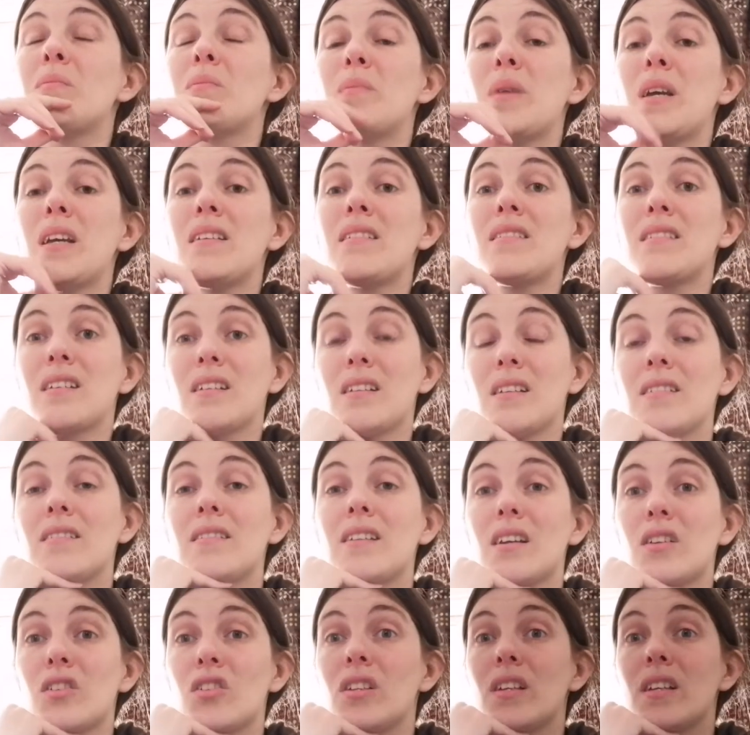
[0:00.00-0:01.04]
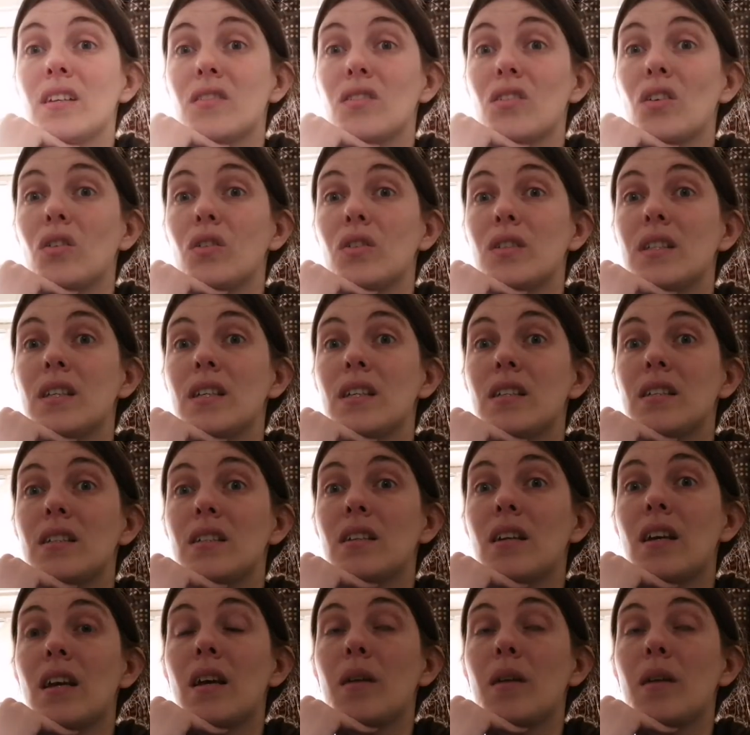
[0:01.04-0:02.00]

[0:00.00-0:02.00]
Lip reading: basically sexually assaulted